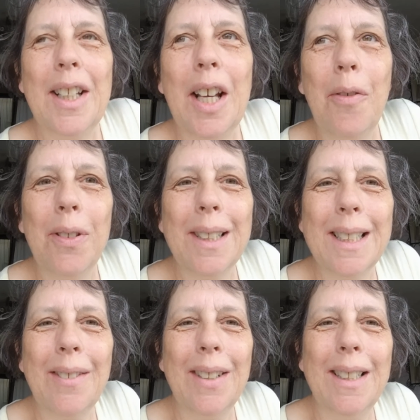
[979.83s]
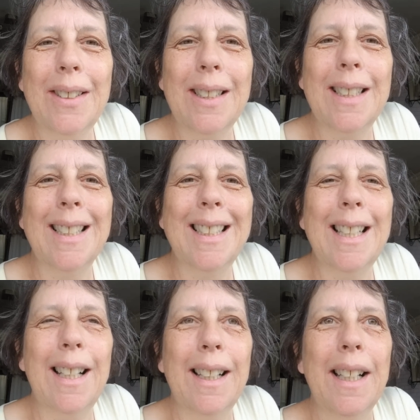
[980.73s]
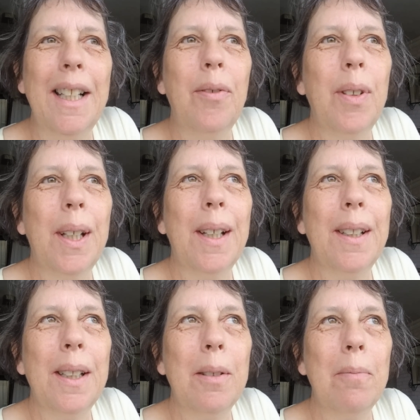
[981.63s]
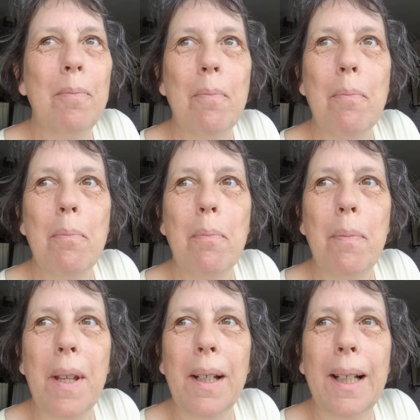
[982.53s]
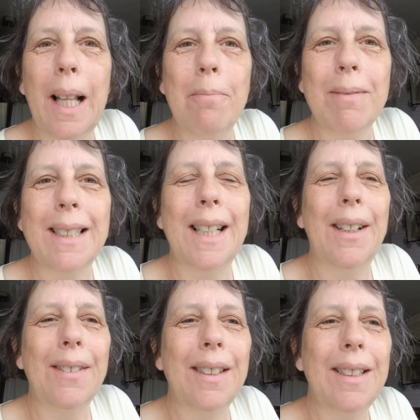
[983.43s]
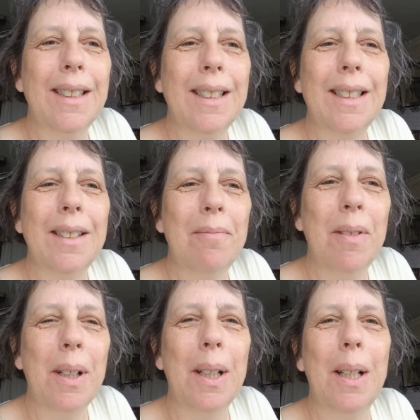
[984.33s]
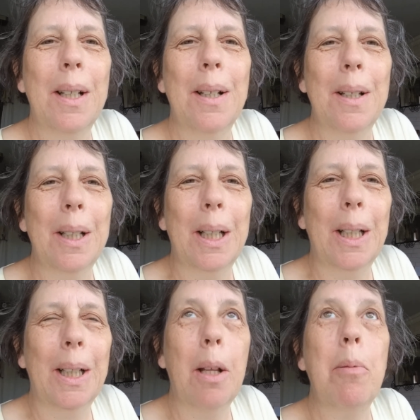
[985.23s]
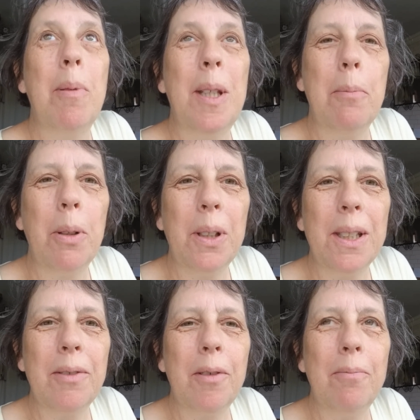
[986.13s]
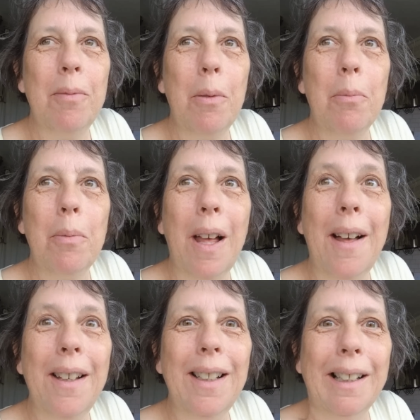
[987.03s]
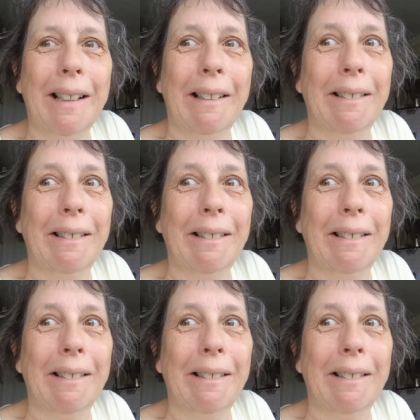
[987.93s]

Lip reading: Scaffolders have an interesting technique for getting the clamps down. They just lob them in the buckets from on high.